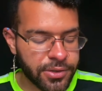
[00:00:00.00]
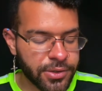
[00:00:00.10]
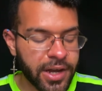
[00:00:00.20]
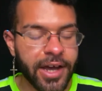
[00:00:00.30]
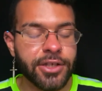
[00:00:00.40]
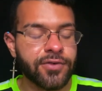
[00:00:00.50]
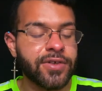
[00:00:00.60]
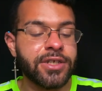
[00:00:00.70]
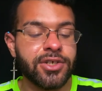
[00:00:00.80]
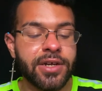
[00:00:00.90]
your guys are
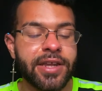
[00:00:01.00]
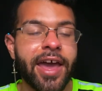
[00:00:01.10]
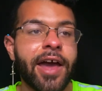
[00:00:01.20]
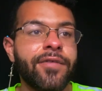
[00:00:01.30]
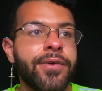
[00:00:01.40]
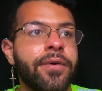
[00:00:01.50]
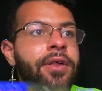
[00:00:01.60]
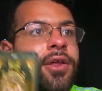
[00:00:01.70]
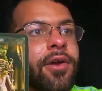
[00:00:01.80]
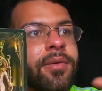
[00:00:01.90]
really trying to have you
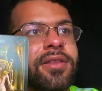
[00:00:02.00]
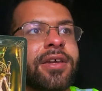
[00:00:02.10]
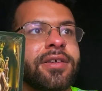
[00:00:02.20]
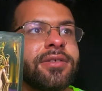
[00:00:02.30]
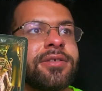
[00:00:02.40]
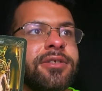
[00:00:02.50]
clear up like